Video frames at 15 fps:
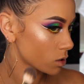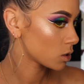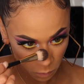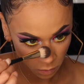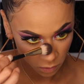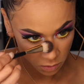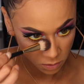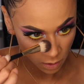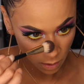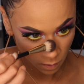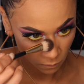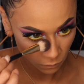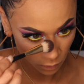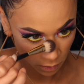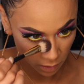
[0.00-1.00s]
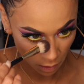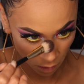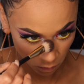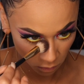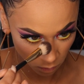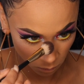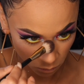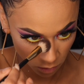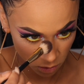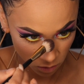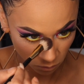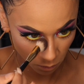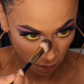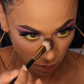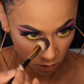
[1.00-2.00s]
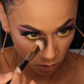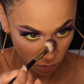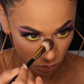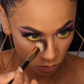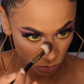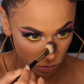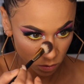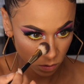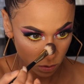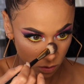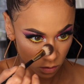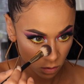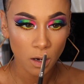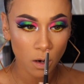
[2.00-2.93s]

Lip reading: Doing the same for down the bridge of my nose.